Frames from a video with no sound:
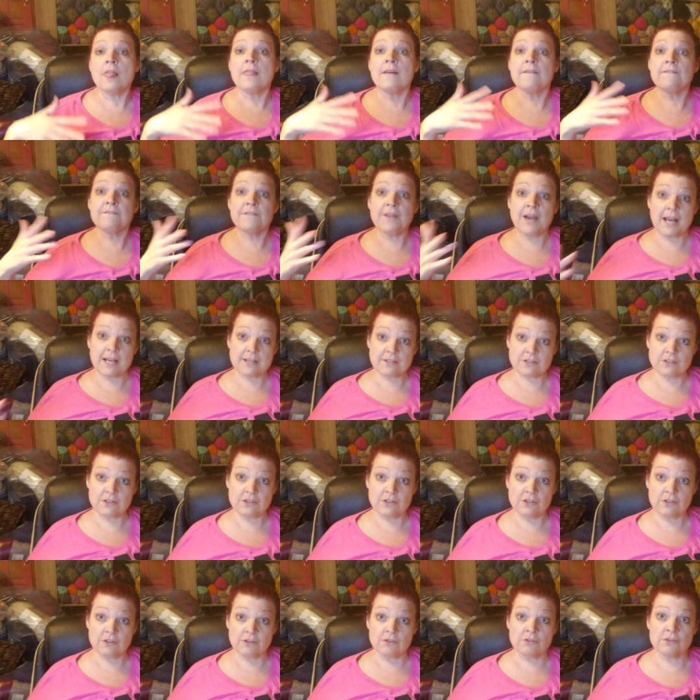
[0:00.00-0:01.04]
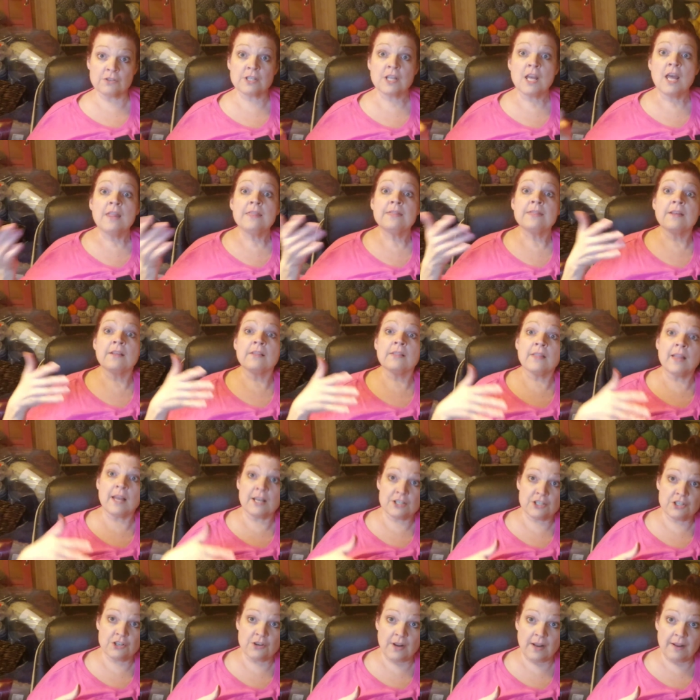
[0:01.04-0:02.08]
the faster you lose, the
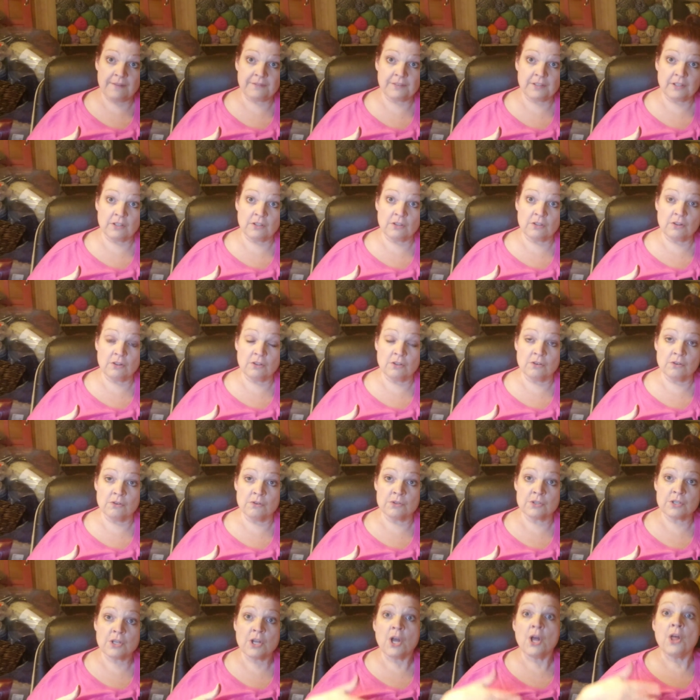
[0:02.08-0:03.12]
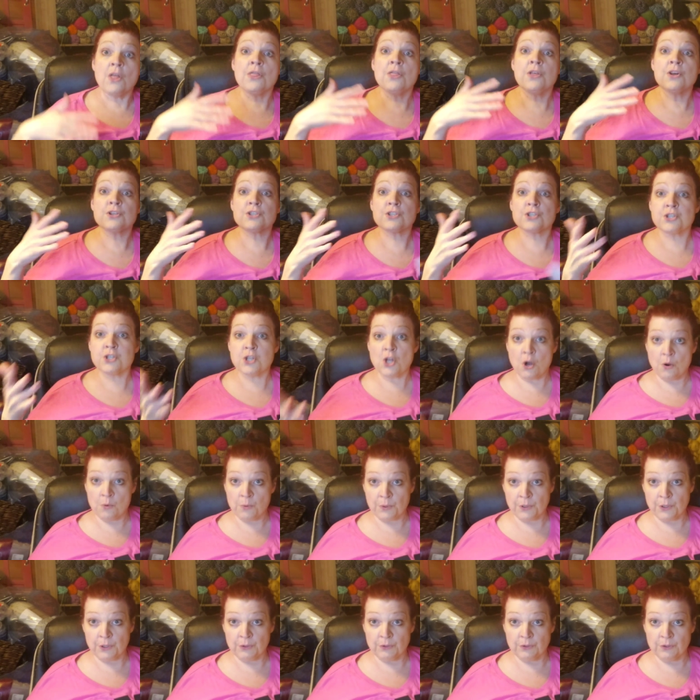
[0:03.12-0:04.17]
less you have to lose, the
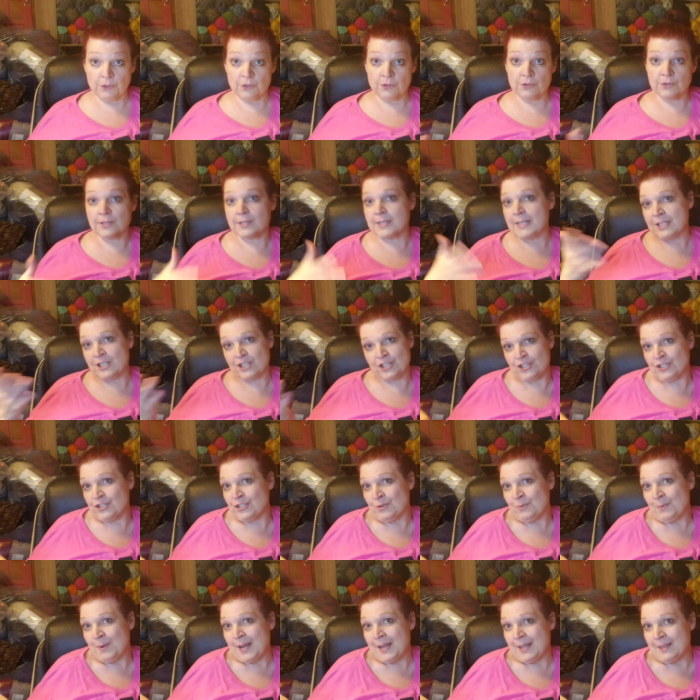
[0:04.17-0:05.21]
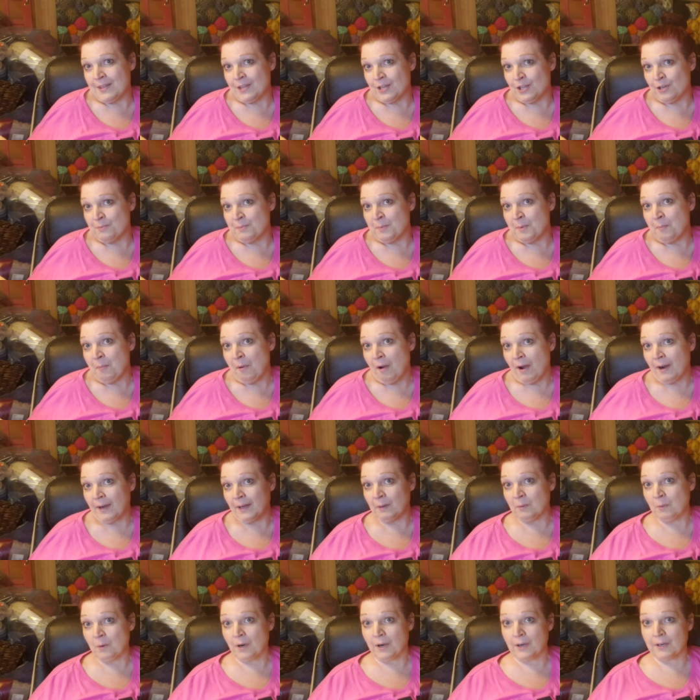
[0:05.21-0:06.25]
slower you lose. That's just the way the human
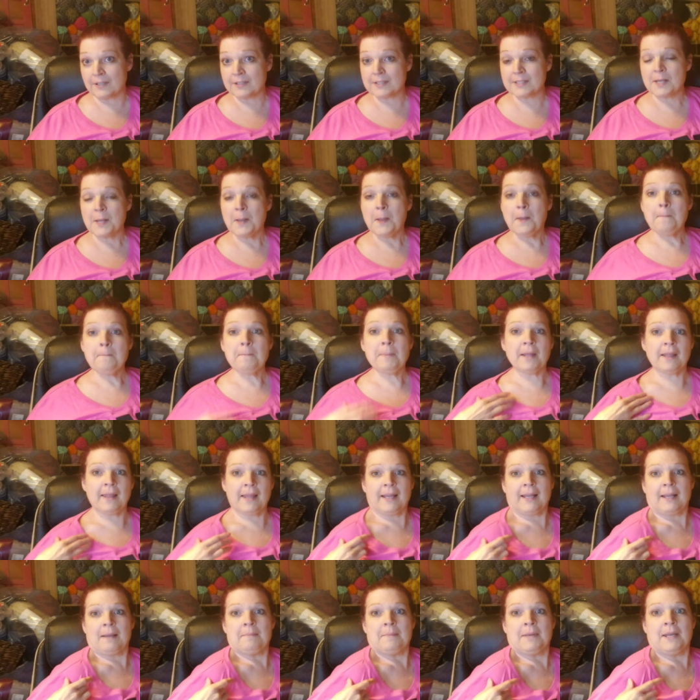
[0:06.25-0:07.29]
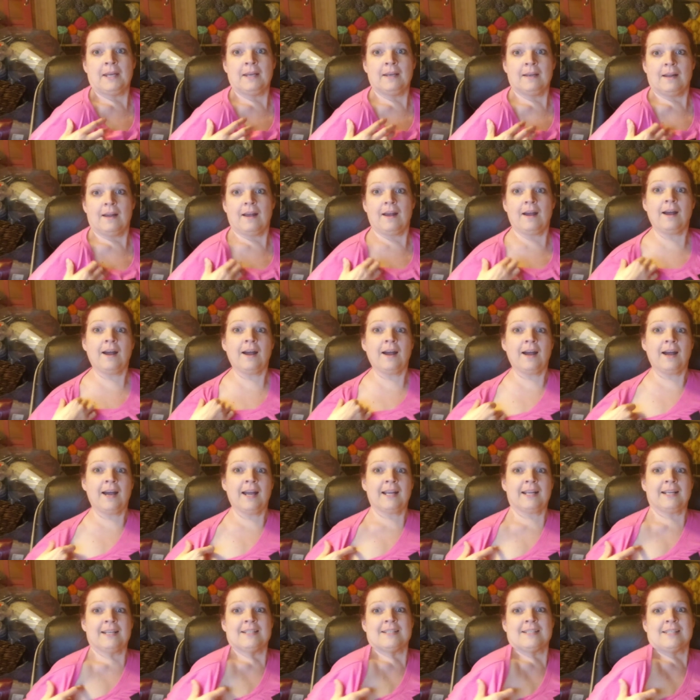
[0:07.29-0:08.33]
body works. But like, I mean,
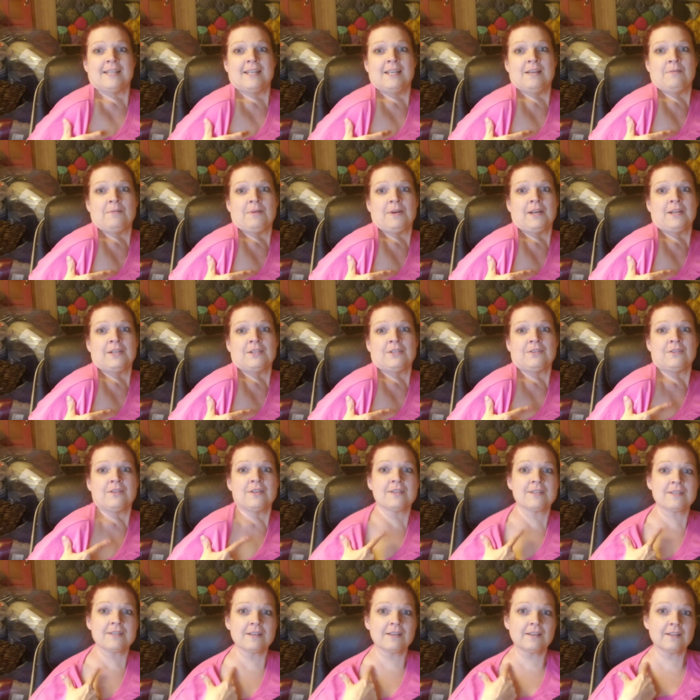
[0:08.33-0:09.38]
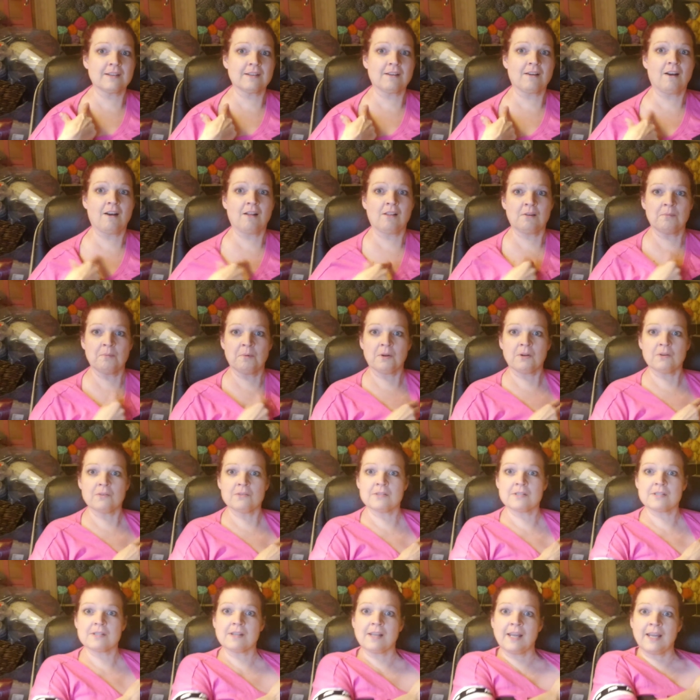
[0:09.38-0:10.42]
I could see it when I do this. Look at the
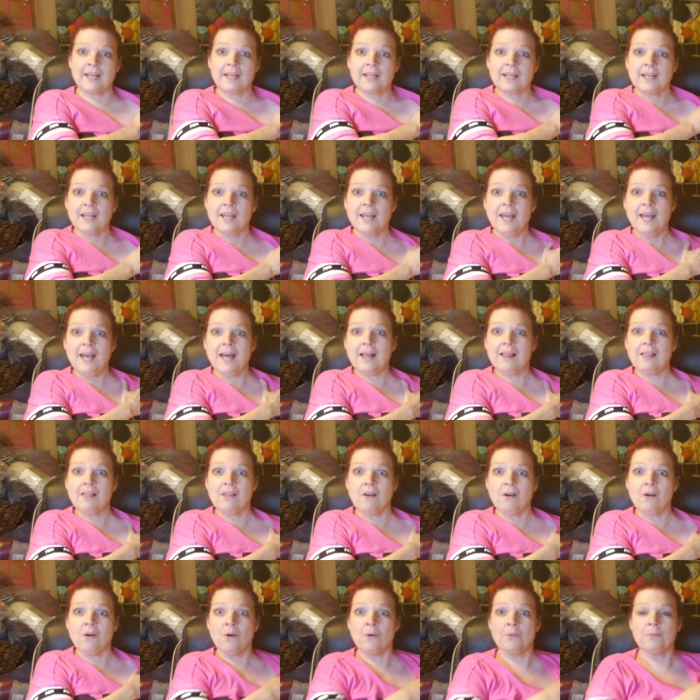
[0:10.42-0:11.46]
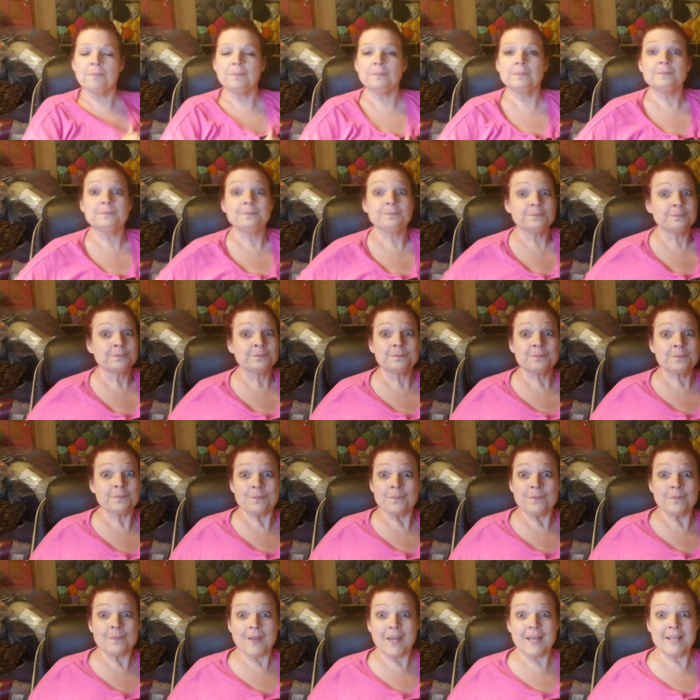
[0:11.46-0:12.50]
collarbones. Like, hello.
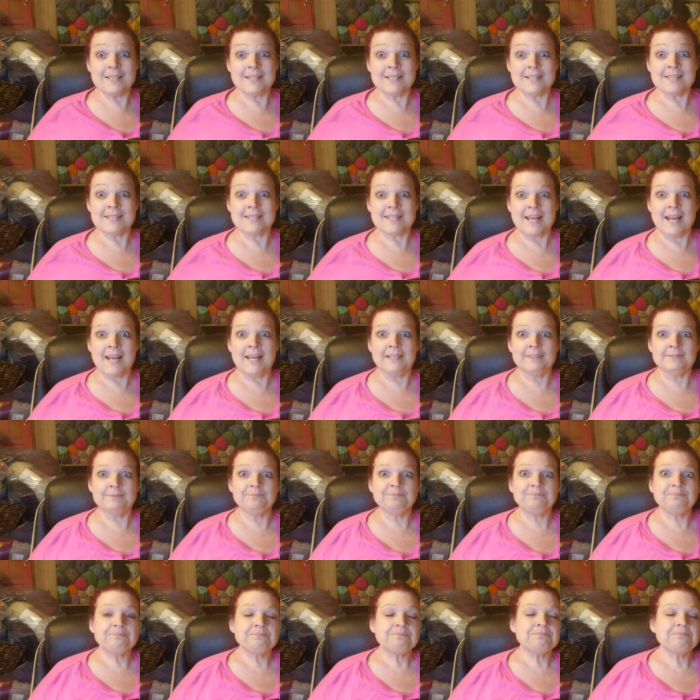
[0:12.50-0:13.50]
It's insane.